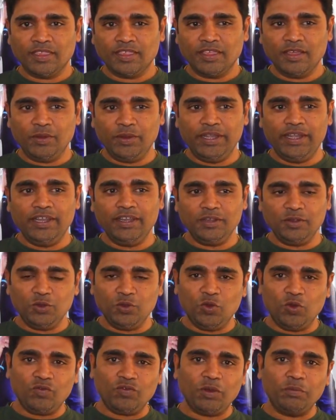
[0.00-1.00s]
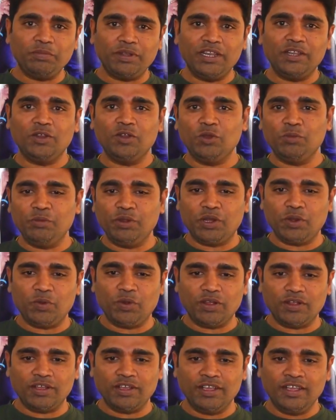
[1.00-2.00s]
Every day you go from 10 kilometer
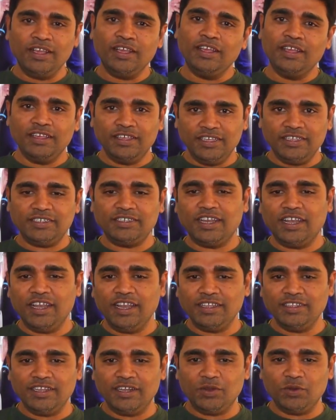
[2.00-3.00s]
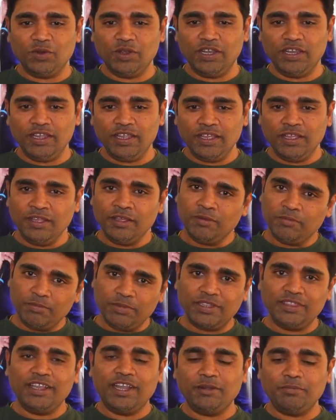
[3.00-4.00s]
walk. He's telling like that only.
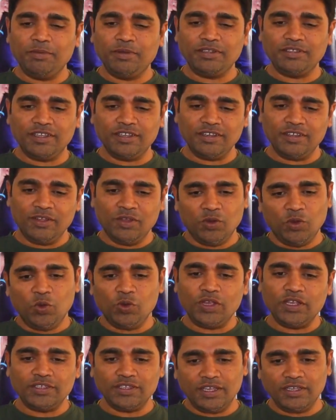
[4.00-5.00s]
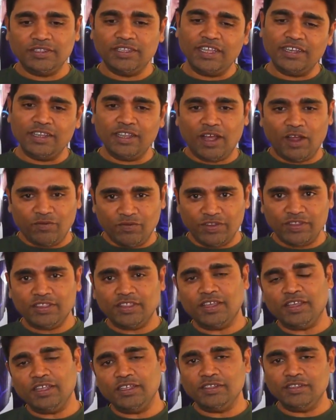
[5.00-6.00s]
But that person, okay, so then after
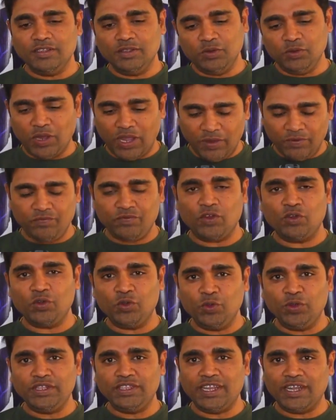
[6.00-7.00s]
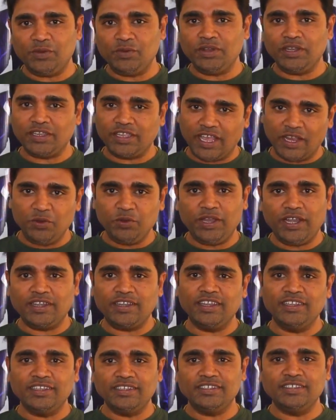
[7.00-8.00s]
the, if you're doing that one, can you get
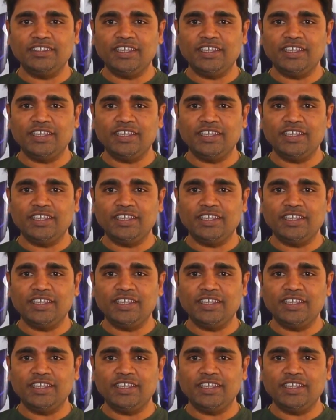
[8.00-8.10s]
energy